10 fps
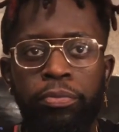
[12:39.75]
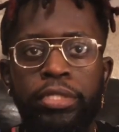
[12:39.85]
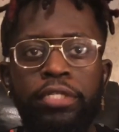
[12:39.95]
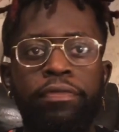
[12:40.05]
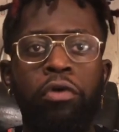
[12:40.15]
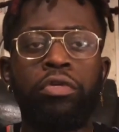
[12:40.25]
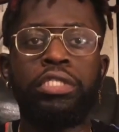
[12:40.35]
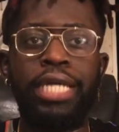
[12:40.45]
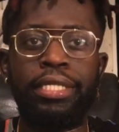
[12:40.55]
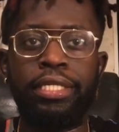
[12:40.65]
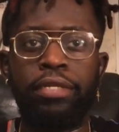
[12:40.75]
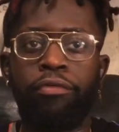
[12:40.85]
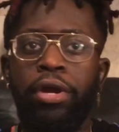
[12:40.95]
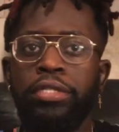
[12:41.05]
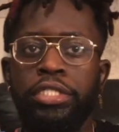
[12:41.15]
You just felt rejected
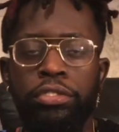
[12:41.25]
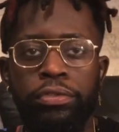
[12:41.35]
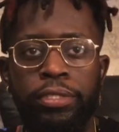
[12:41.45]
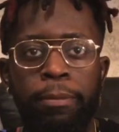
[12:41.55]
around children.